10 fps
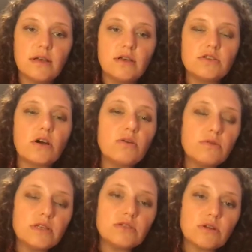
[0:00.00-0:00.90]
So I
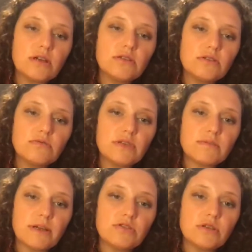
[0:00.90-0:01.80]
always try and use the risk
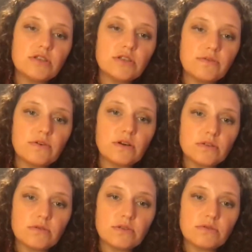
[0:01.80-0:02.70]
matrix just for
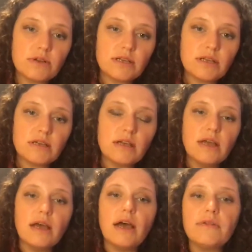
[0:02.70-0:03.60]
consequence ranking,
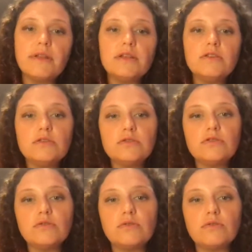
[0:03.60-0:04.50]
and then
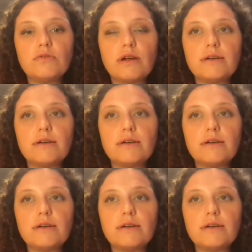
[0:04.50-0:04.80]
use your